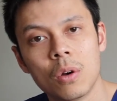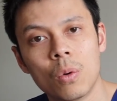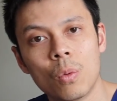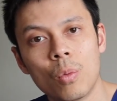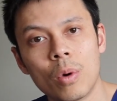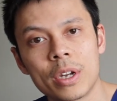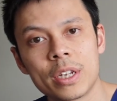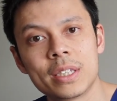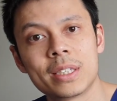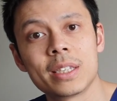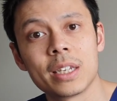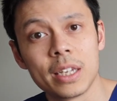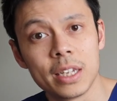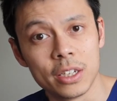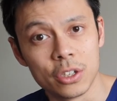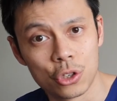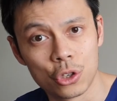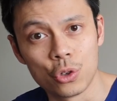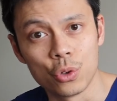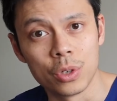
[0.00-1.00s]
One is
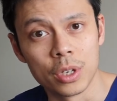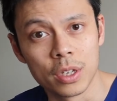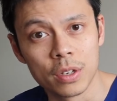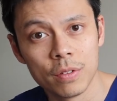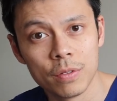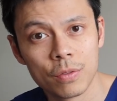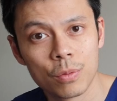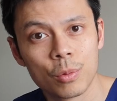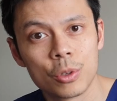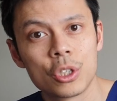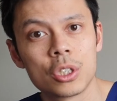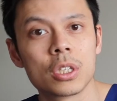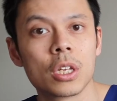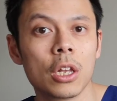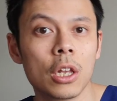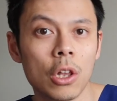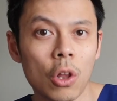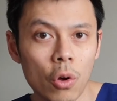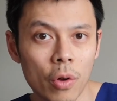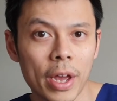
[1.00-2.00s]
Intuniv, which is a
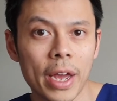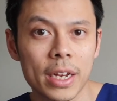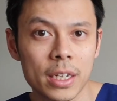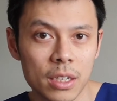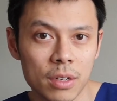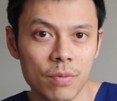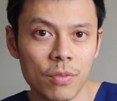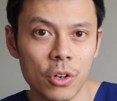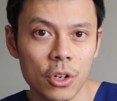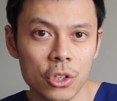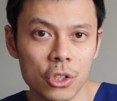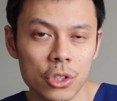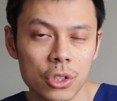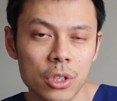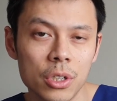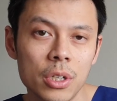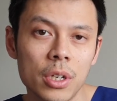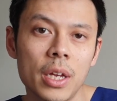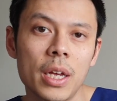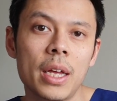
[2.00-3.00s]
long-acting
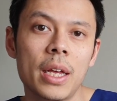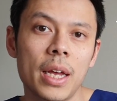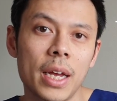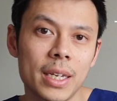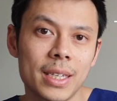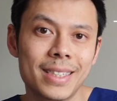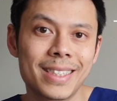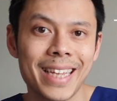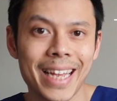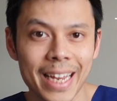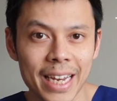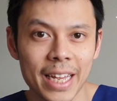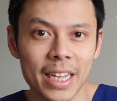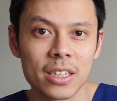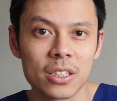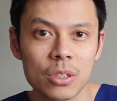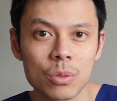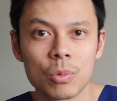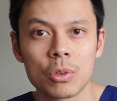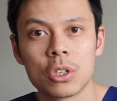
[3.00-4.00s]
version, and
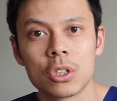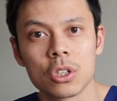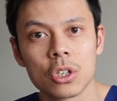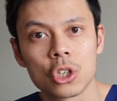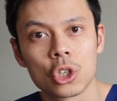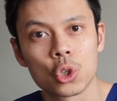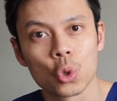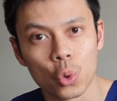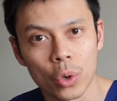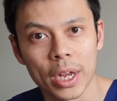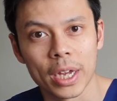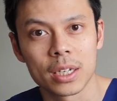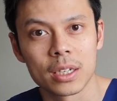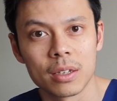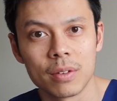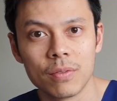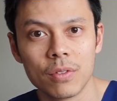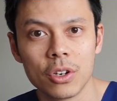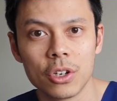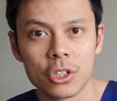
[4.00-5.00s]
Tenex, which is a
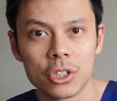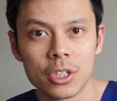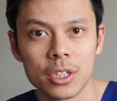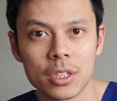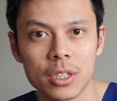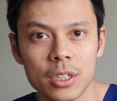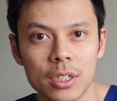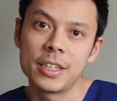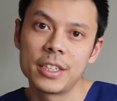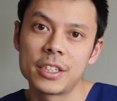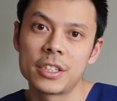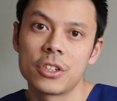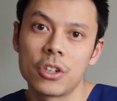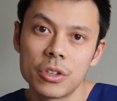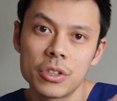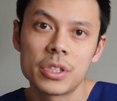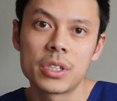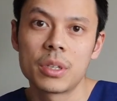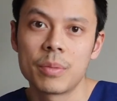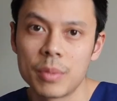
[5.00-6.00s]
short-acting version. It is a
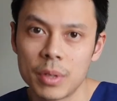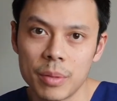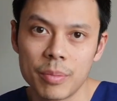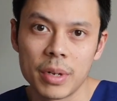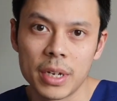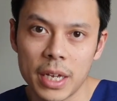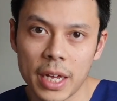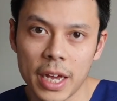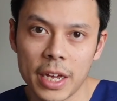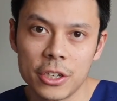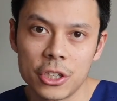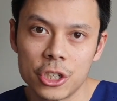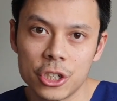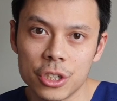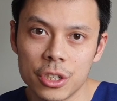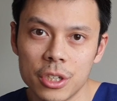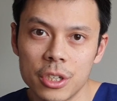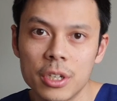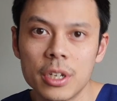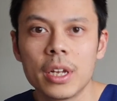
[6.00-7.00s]
non-stimulant
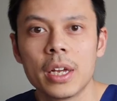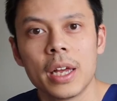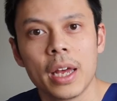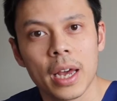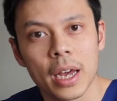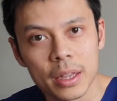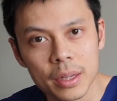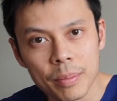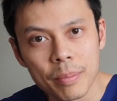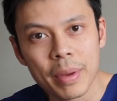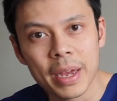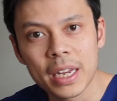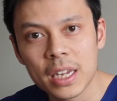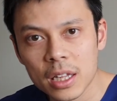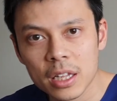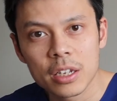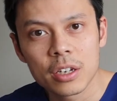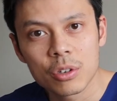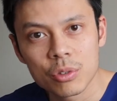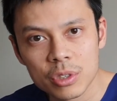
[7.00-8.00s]
medication, and the main
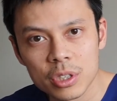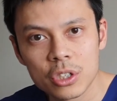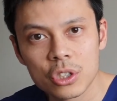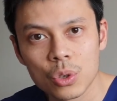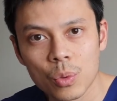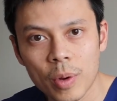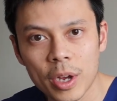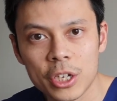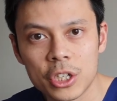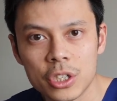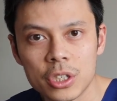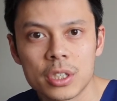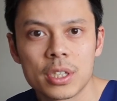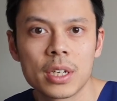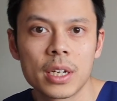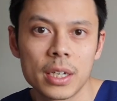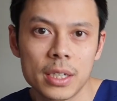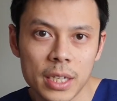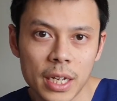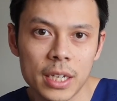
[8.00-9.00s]
clinical situations that
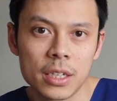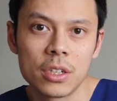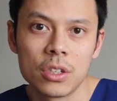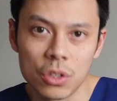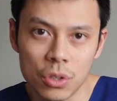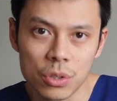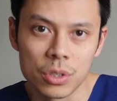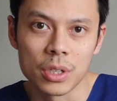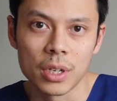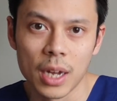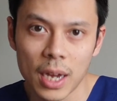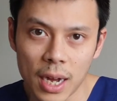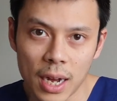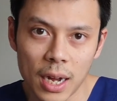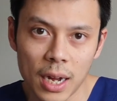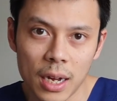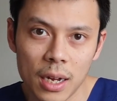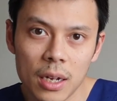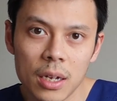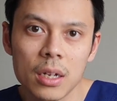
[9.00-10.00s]
I tend to use it
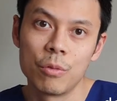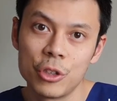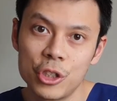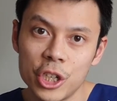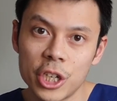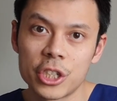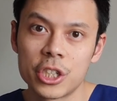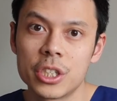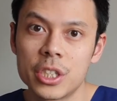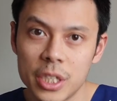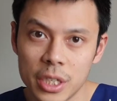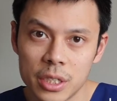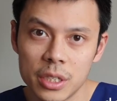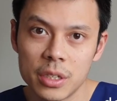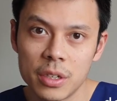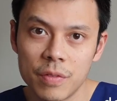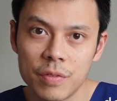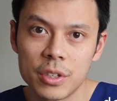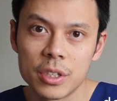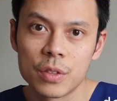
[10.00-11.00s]
are
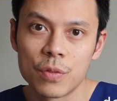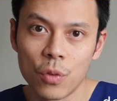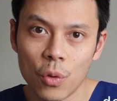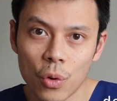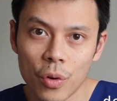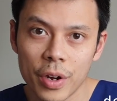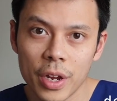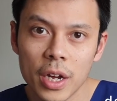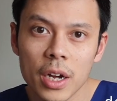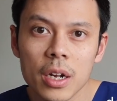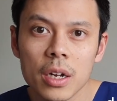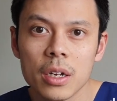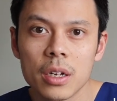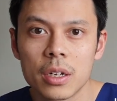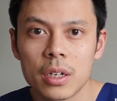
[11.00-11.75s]
rejection-sensitive dysphoria,